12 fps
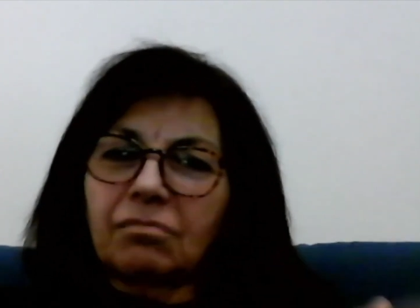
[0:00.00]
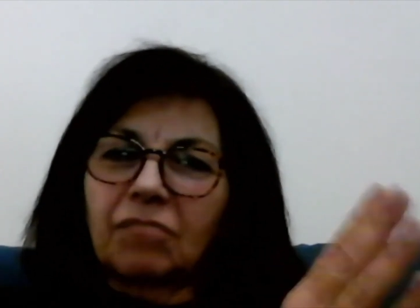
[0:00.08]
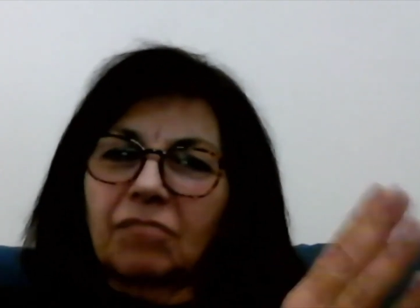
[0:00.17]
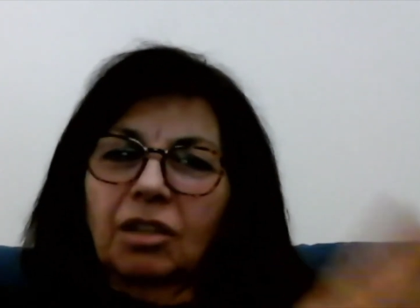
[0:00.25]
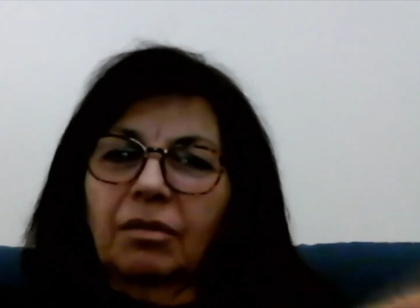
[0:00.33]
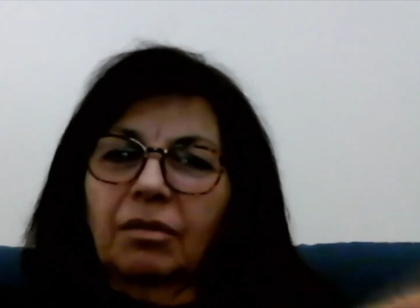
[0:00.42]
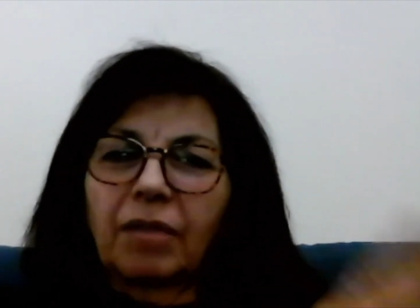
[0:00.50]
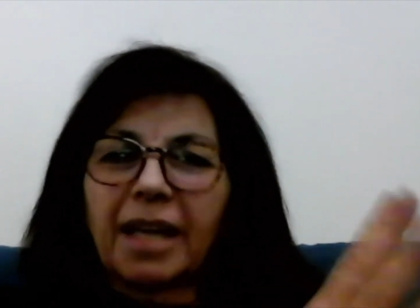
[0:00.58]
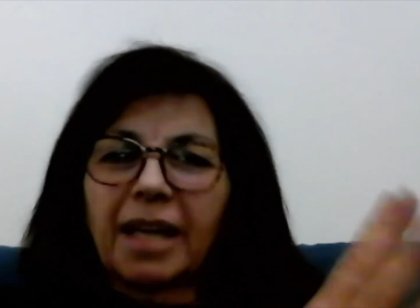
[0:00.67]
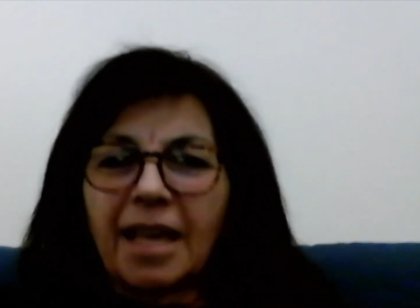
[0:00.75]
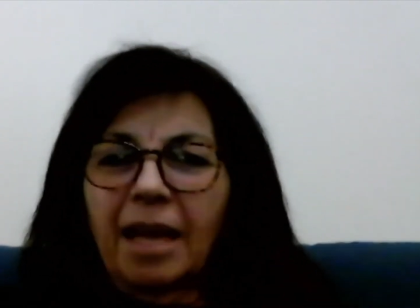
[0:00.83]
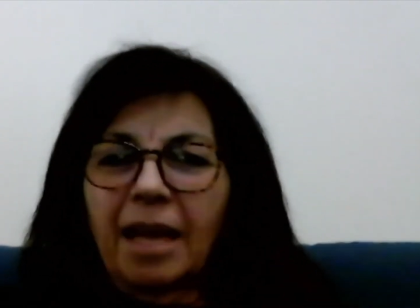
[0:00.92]
you know,
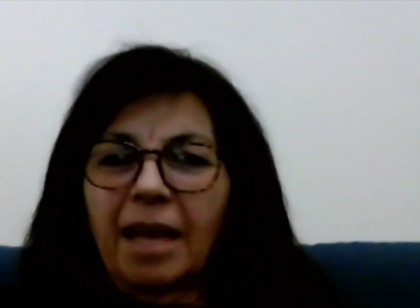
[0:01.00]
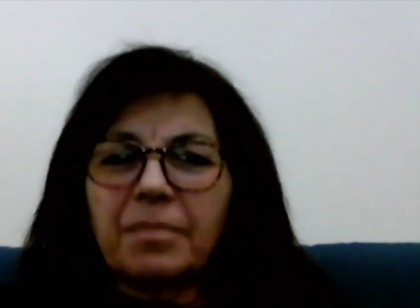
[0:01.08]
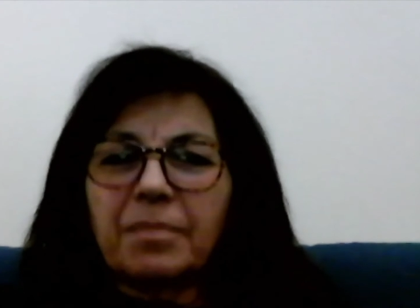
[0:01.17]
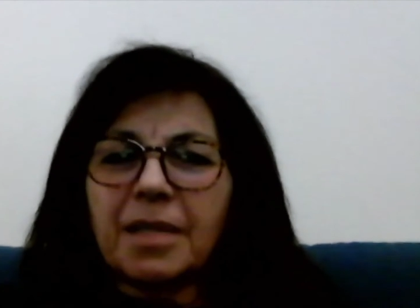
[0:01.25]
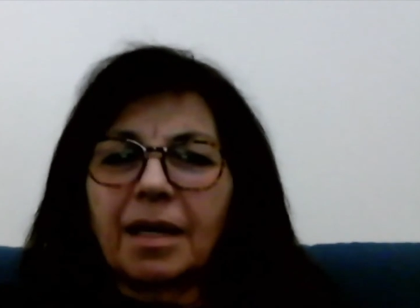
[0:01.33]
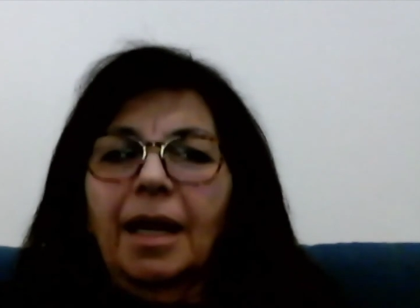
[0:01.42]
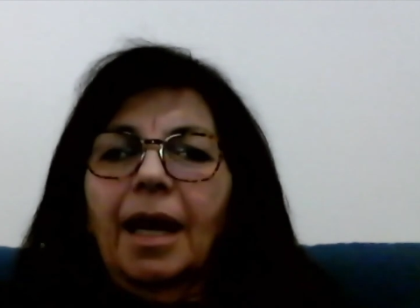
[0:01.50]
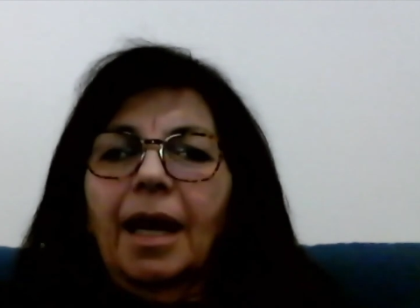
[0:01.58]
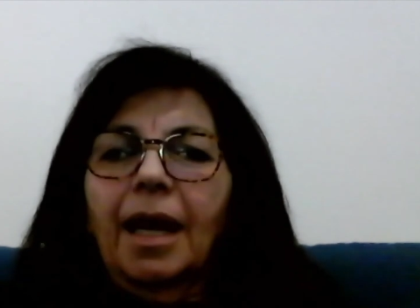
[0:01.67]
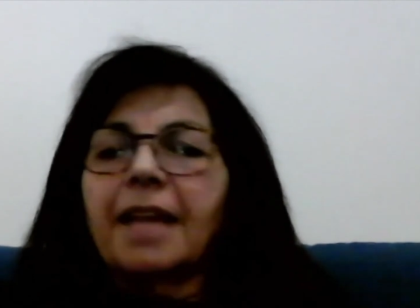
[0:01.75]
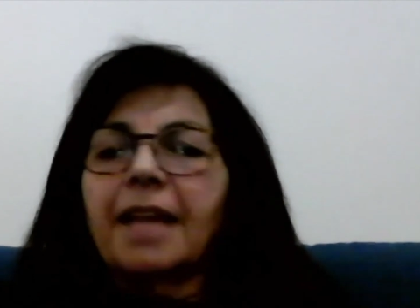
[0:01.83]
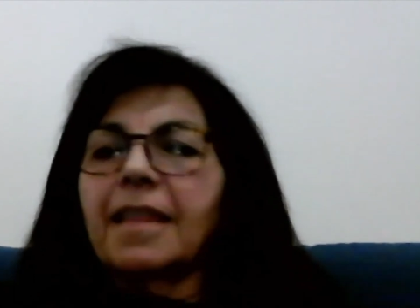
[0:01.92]
exams.
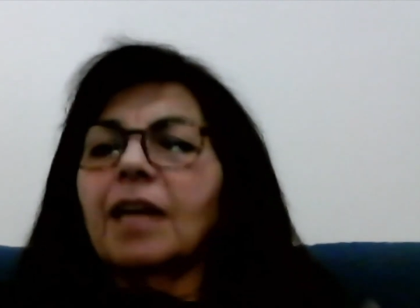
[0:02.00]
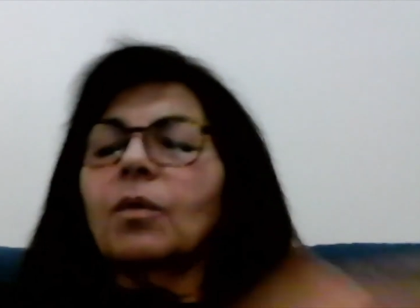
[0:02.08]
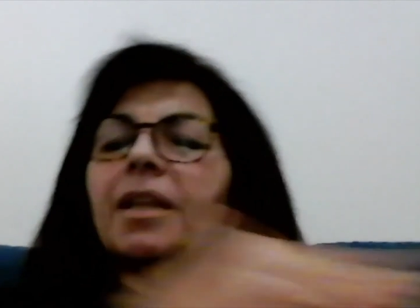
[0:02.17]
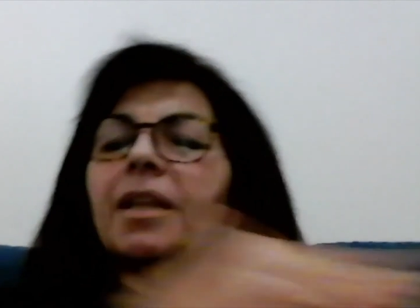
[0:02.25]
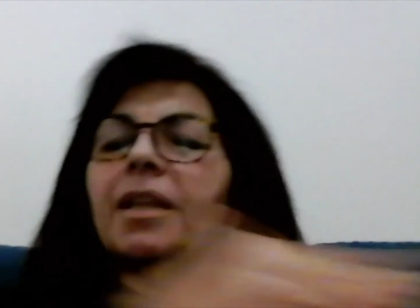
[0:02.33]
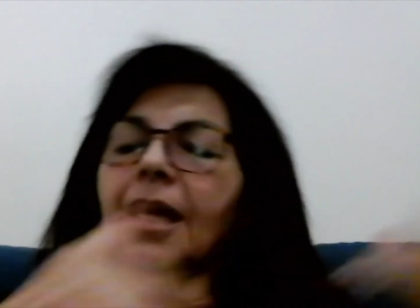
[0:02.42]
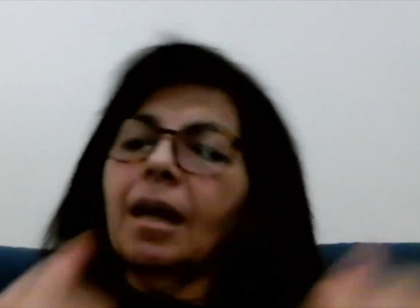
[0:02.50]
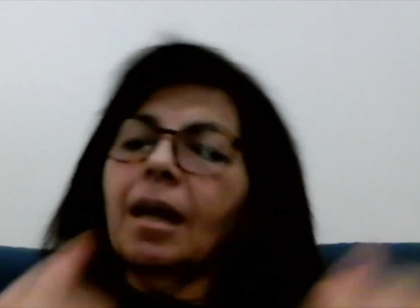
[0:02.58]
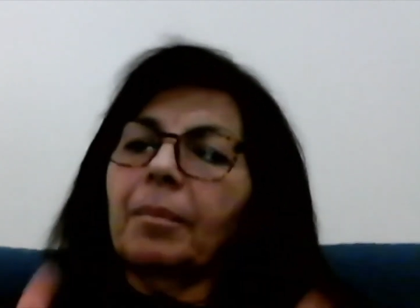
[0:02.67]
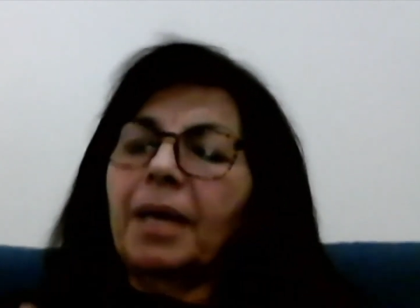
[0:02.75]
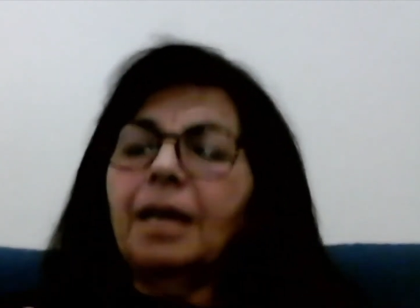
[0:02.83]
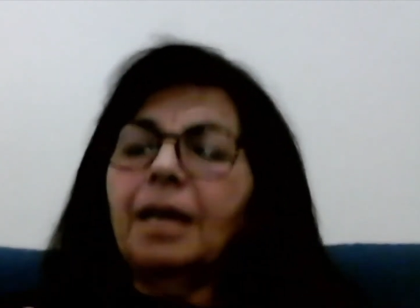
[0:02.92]
And then when they
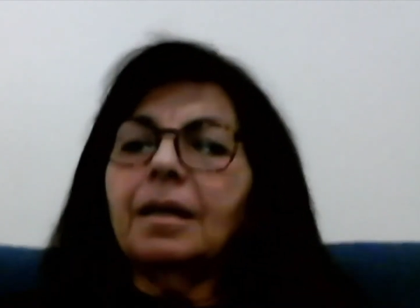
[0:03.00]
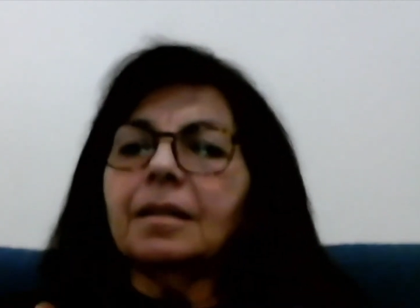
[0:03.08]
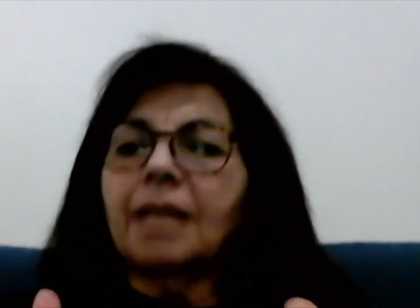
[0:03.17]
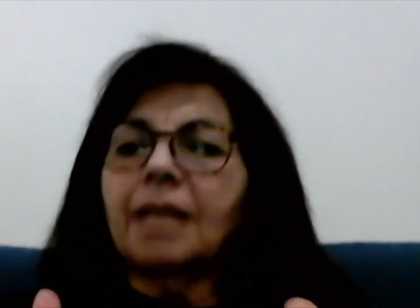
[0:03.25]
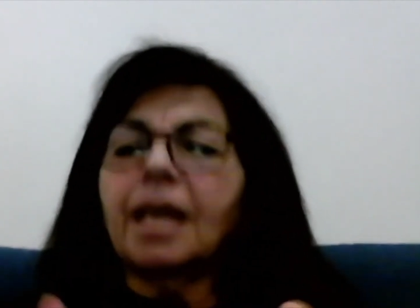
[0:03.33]
come here,